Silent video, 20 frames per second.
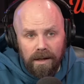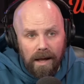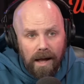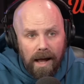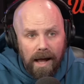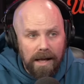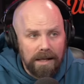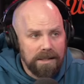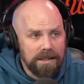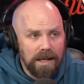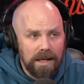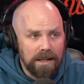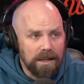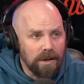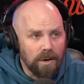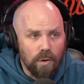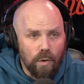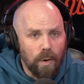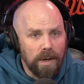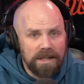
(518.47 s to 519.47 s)
has like the
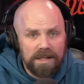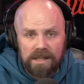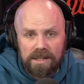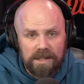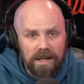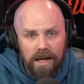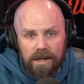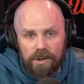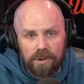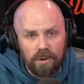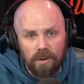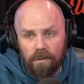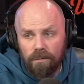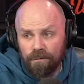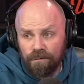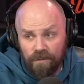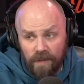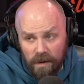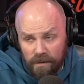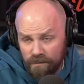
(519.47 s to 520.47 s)
quintessential,
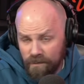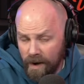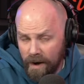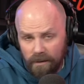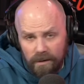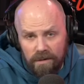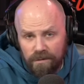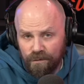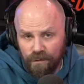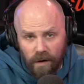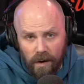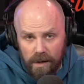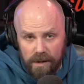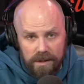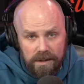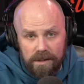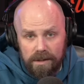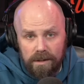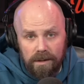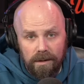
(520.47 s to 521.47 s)
the very
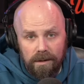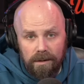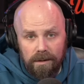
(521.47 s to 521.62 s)
first